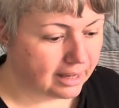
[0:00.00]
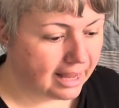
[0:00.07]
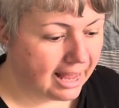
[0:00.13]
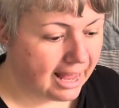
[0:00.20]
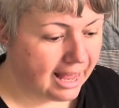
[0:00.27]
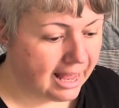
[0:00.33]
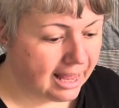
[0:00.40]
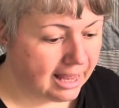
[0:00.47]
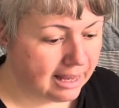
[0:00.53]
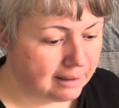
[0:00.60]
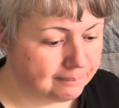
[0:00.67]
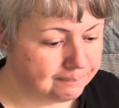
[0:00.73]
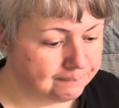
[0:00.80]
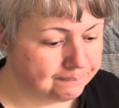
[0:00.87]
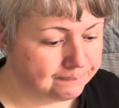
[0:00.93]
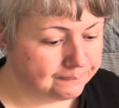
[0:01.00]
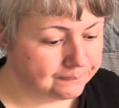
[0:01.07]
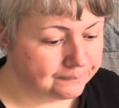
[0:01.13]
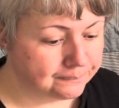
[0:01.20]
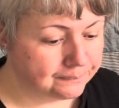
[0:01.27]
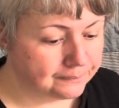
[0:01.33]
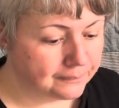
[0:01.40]
I
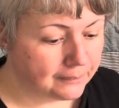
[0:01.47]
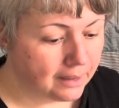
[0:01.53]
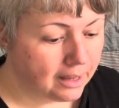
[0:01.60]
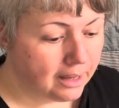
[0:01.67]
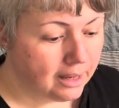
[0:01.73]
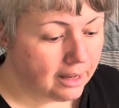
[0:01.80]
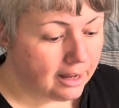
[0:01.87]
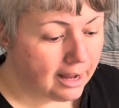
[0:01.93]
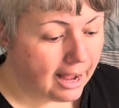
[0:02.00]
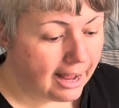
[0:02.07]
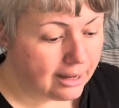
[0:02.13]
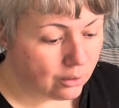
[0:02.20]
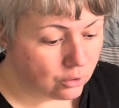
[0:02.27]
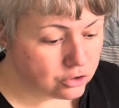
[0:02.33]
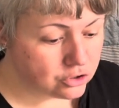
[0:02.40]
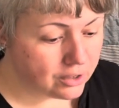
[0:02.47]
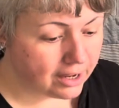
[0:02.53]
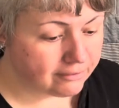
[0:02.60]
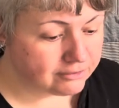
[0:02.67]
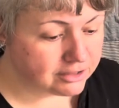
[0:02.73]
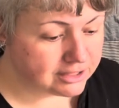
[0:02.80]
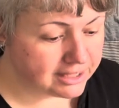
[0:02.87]
also
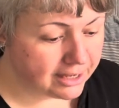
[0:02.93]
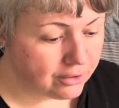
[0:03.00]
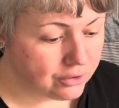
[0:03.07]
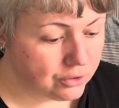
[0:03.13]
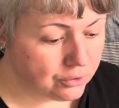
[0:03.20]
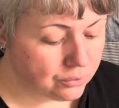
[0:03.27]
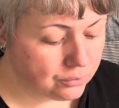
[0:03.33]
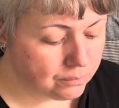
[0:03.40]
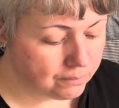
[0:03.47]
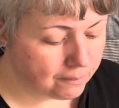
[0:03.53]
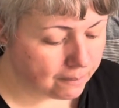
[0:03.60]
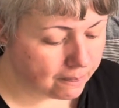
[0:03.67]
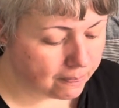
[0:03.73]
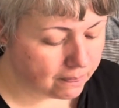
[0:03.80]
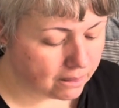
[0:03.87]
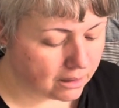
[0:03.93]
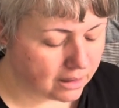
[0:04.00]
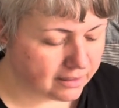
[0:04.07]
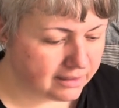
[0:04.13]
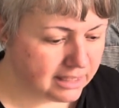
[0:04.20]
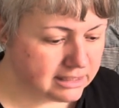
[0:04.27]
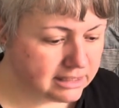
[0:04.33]
have to tell you,
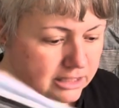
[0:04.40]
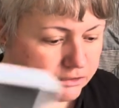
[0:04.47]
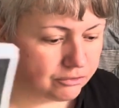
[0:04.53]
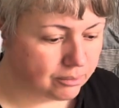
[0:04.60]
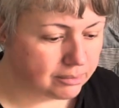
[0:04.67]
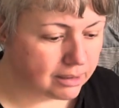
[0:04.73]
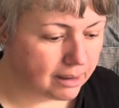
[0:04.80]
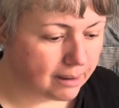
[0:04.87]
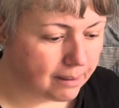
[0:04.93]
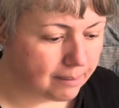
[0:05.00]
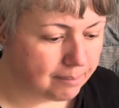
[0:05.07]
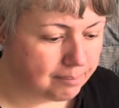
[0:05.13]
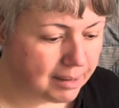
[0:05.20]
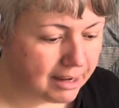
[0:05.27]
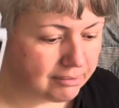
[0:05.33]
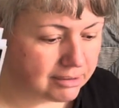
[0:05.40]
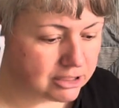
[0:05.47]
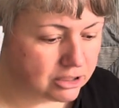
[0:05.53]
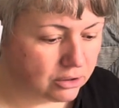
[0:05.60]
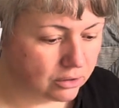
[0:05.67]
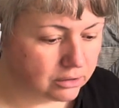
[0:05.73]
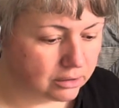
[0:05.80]
this is from the Paris,
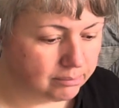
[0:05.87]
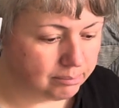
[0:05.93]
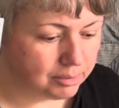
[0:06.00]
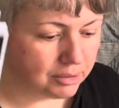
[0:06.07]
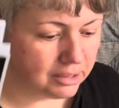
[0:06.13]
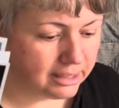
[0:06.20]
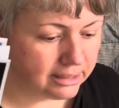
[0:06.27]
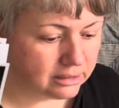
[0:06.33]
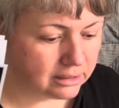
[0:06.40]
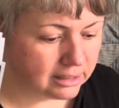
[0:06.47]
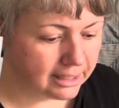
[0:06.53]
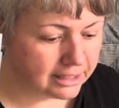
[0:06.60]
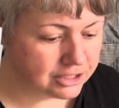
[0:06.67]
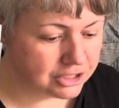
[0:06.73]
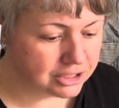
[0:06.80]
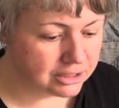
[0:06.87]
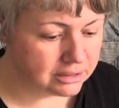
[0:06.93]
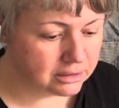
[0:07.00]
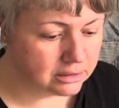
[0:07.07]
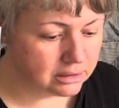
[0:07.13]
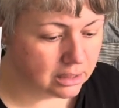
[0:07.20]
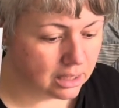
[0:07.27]
London, Berlin collection.